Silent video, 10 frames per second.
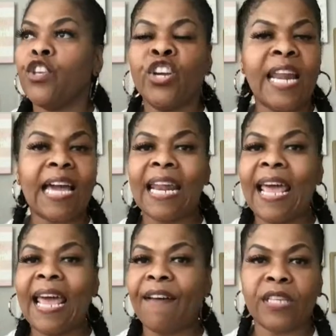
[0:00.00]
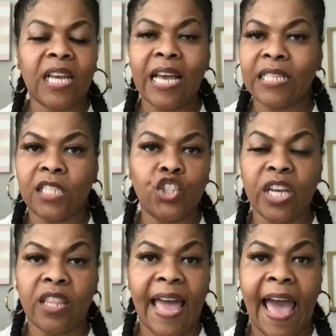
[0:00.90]
You're not going to have to cuss each
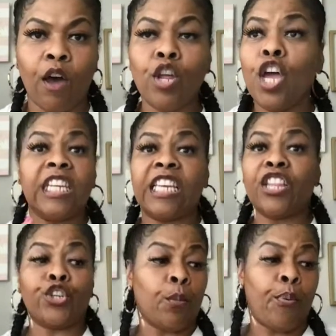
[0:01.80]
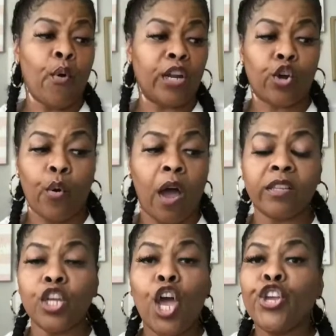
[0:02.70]
other out to get your point across.